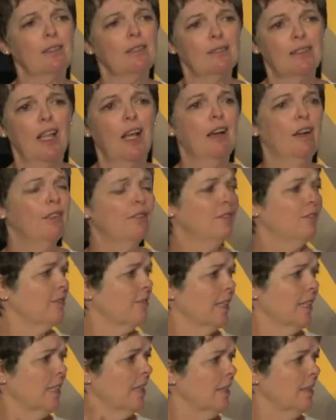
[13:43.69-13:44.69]
Love
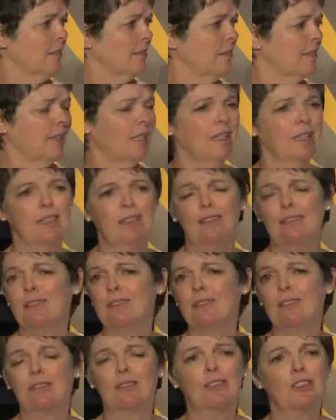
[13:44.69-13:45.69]
and,
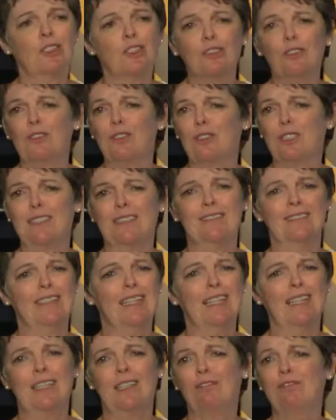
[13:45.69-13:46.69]
and children
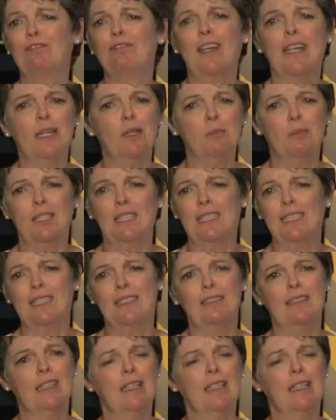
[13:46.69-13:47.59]
and family.